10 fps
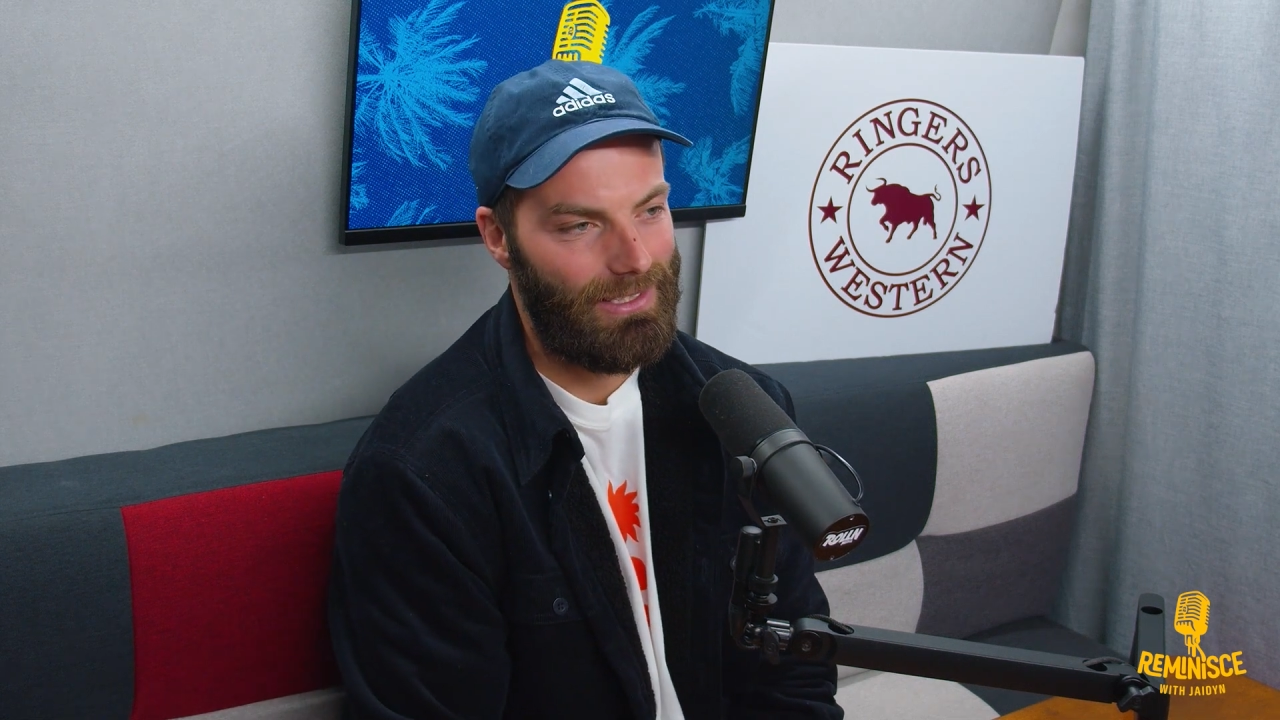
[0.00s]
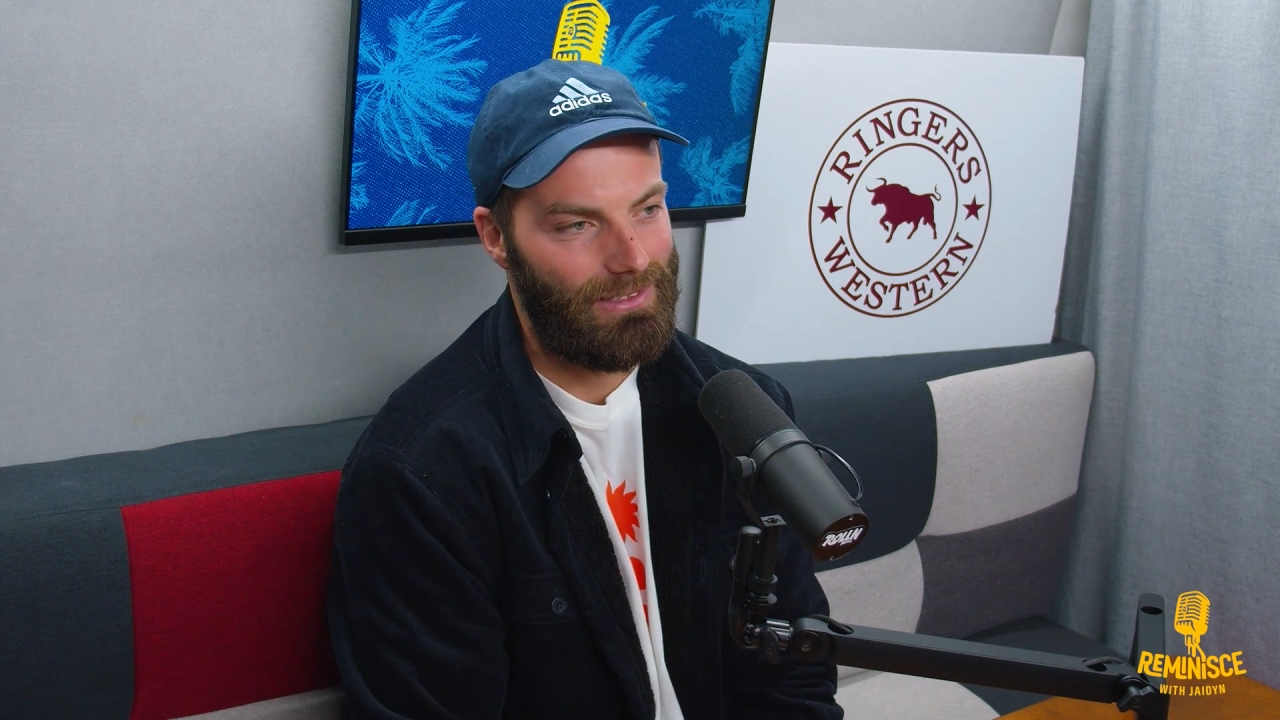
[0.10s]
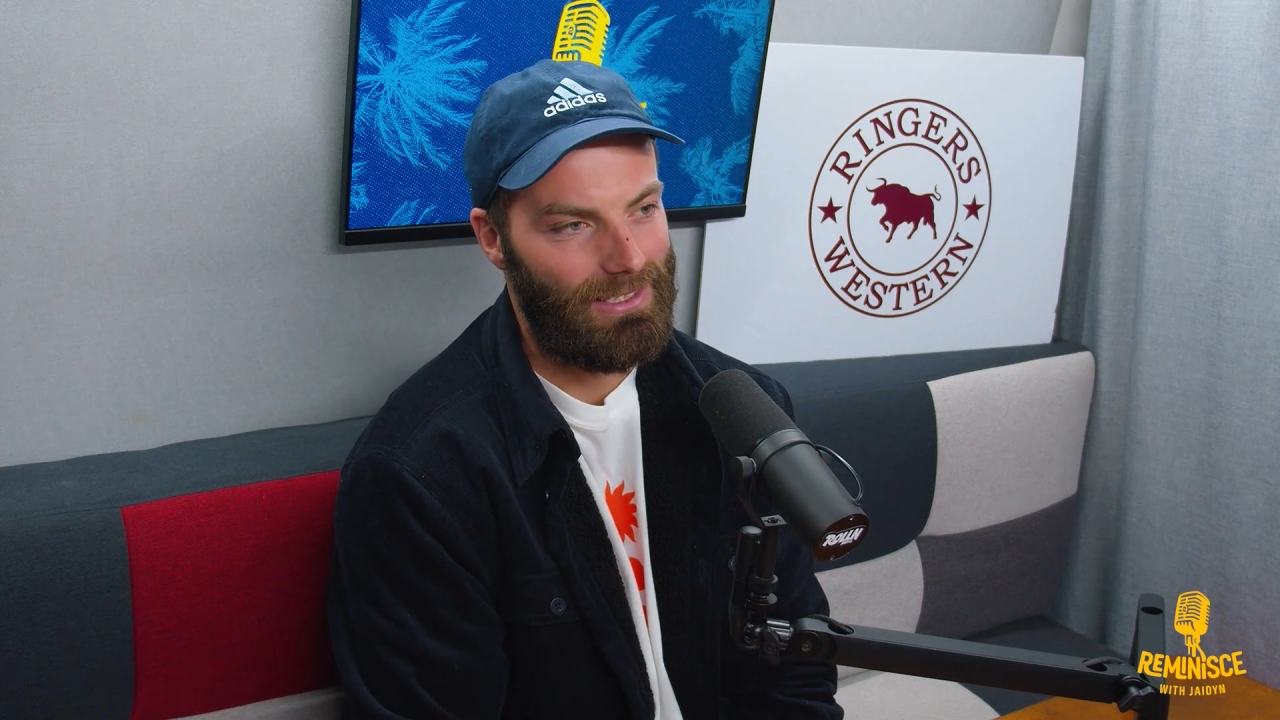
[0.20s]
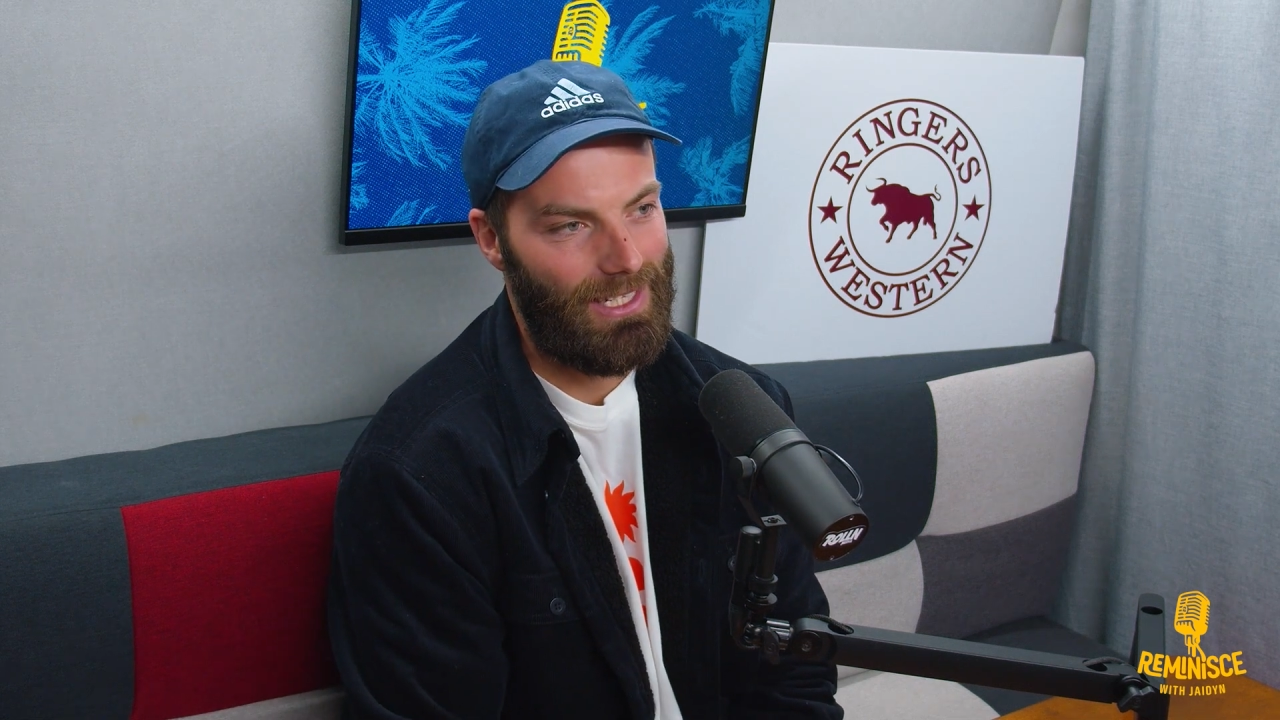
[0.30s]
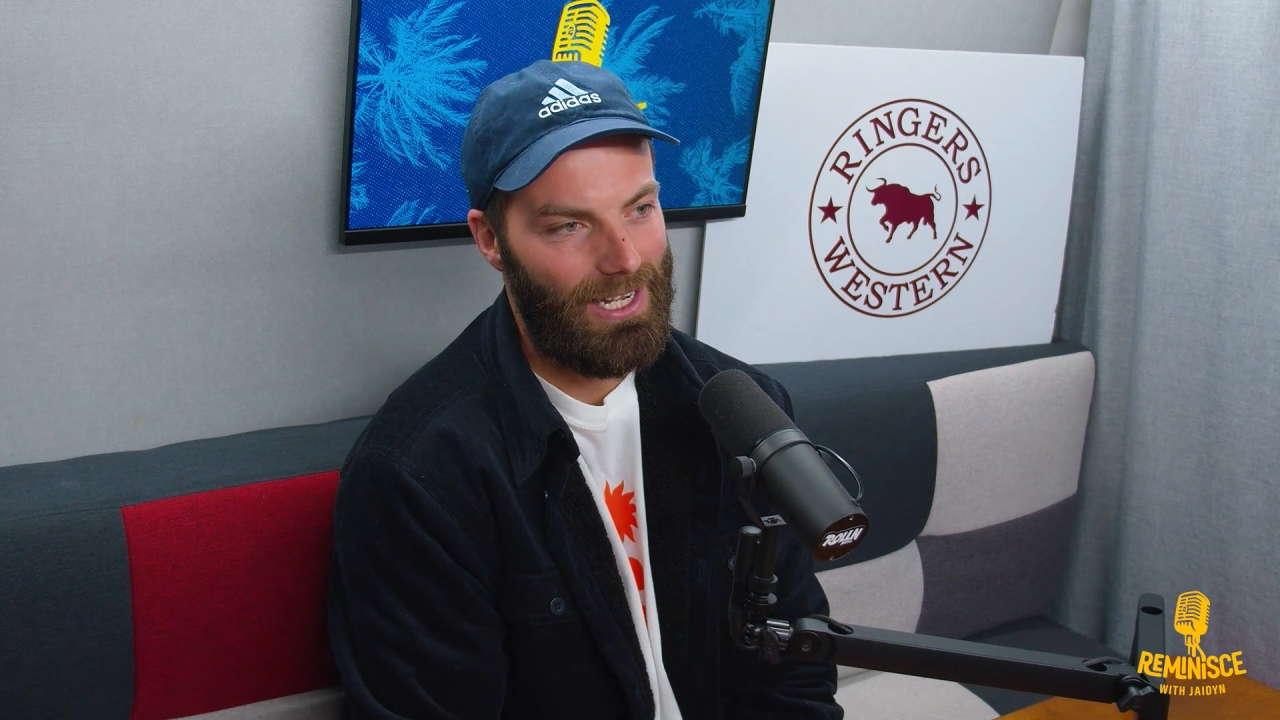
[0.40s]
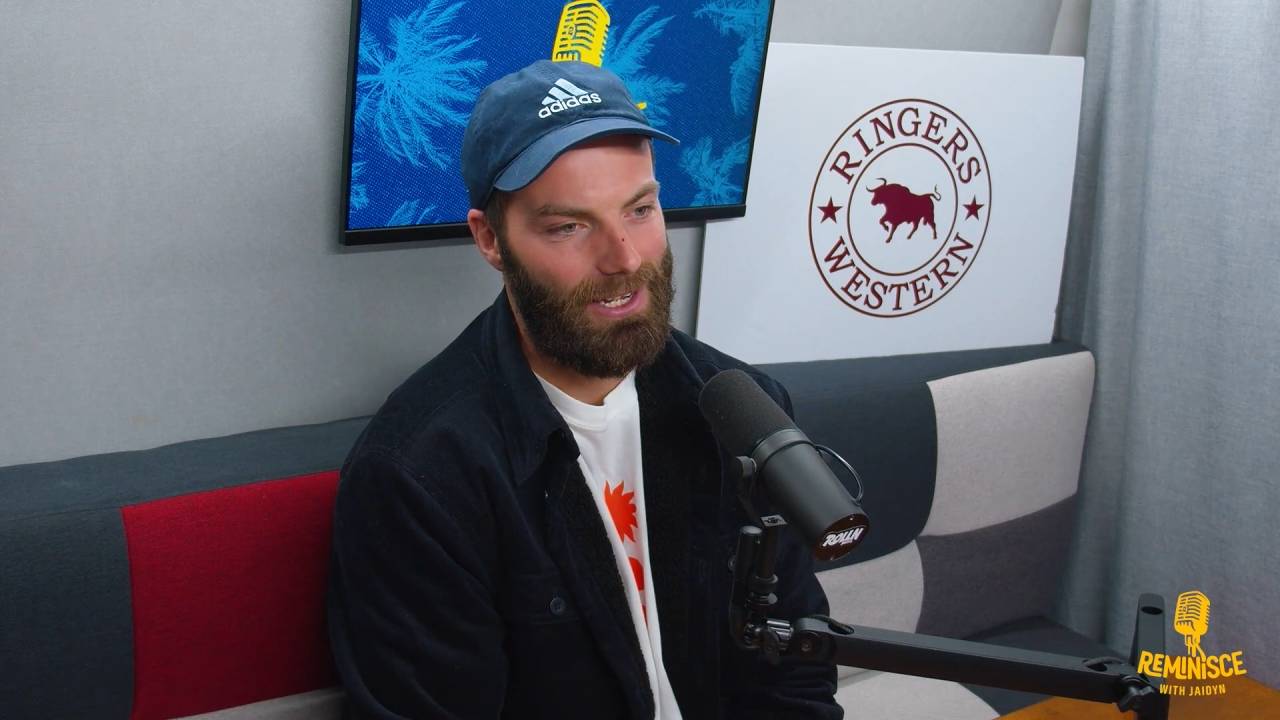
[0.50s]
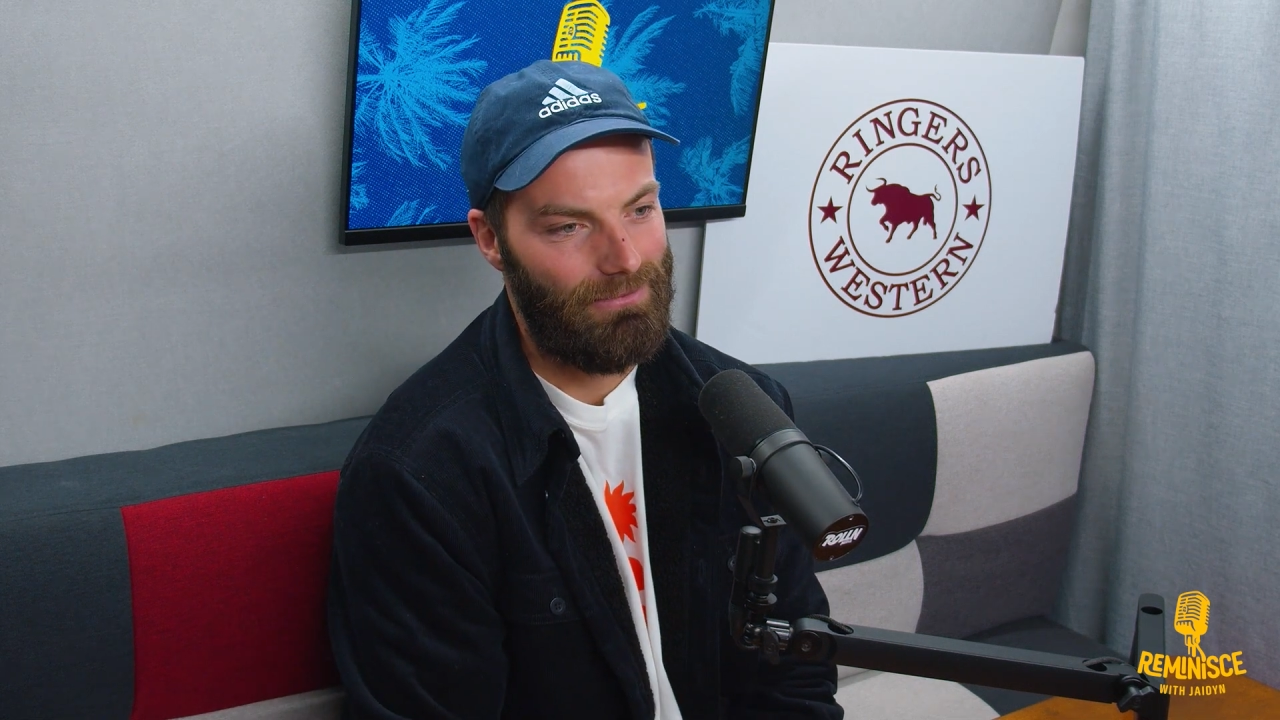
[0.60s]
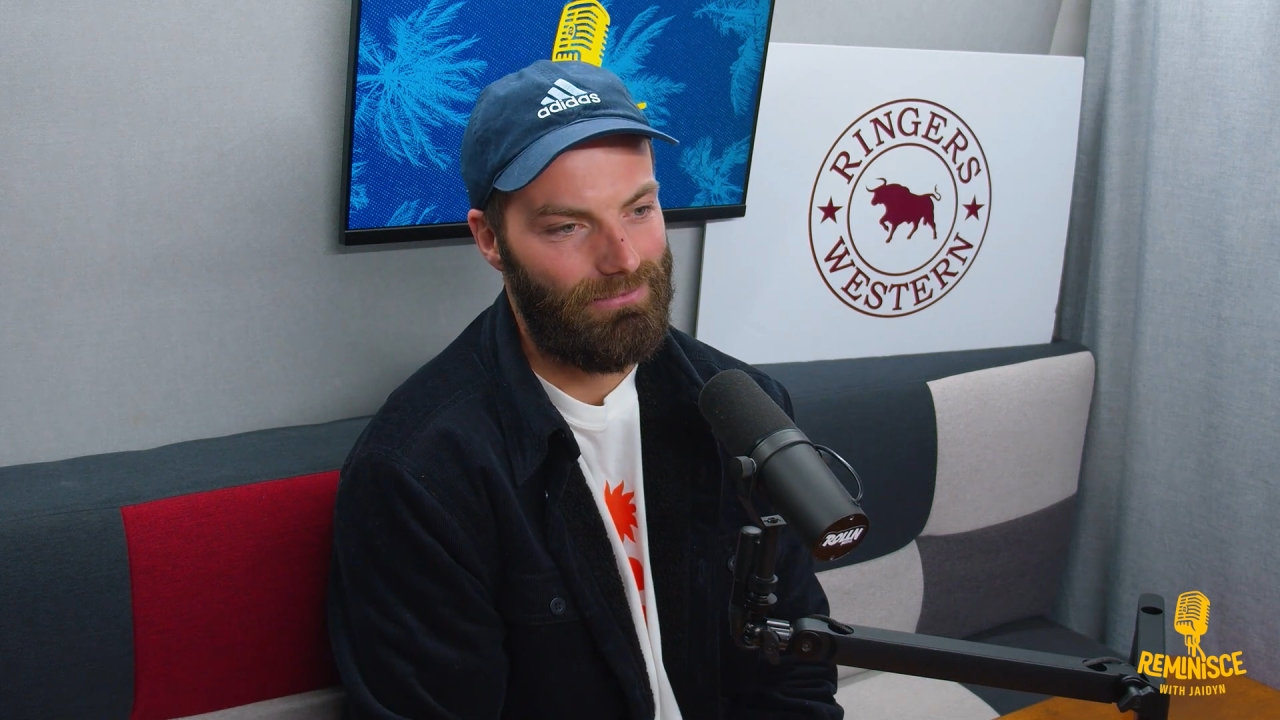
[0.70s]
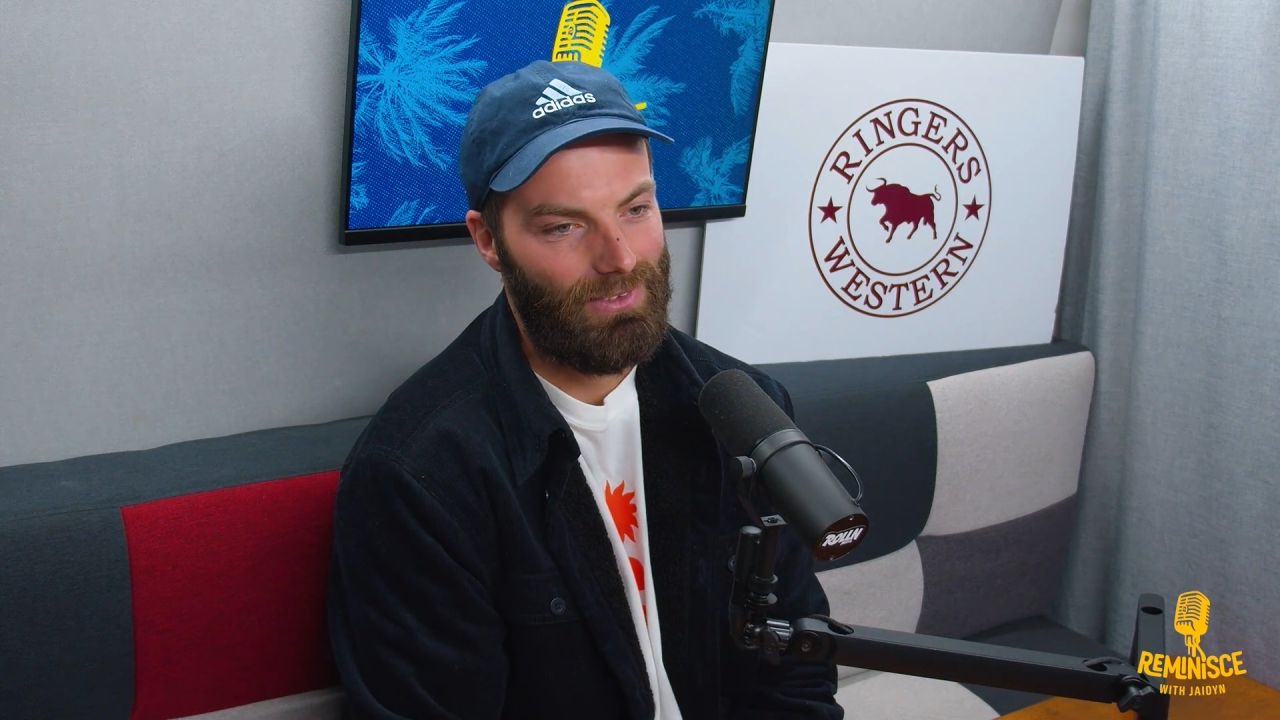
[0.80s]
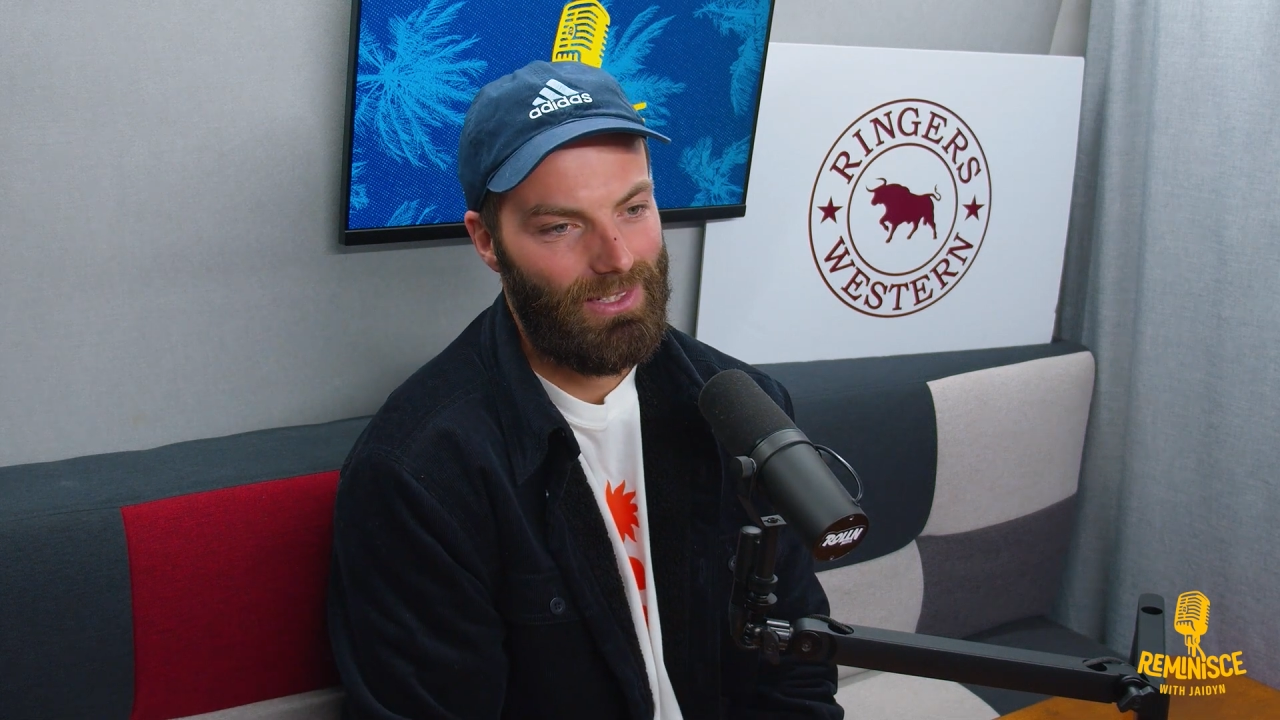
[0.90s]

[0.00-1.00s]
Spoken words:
and